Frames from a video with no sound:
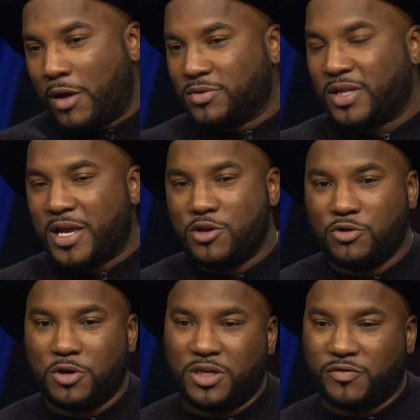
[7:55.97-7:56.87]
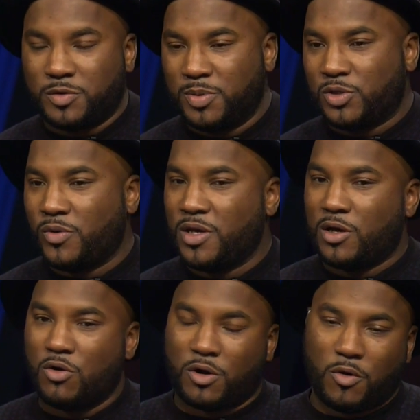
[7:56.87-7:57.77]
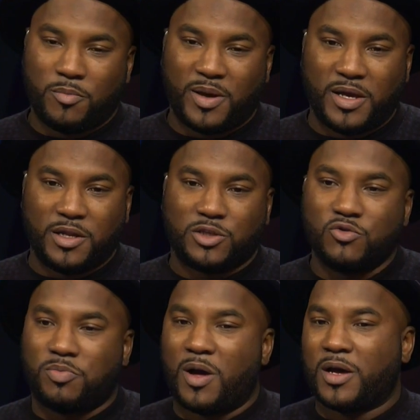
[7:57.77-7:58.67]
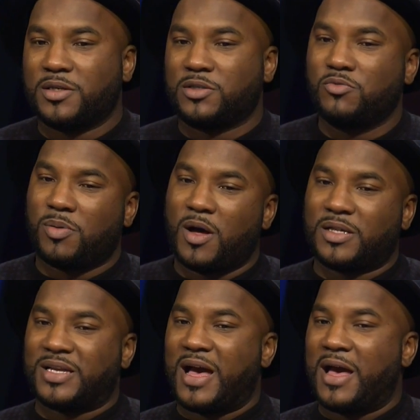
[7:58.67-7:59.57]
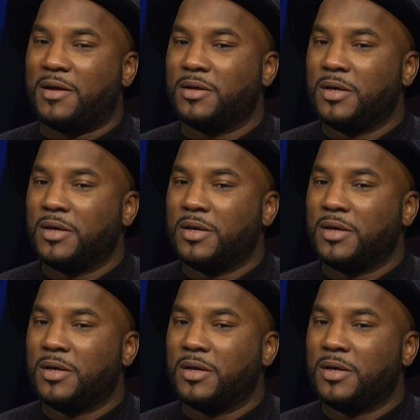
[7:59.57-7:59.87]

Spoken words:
I was like, you know, the difference between Kurt Cobain and Tupac is Tupac died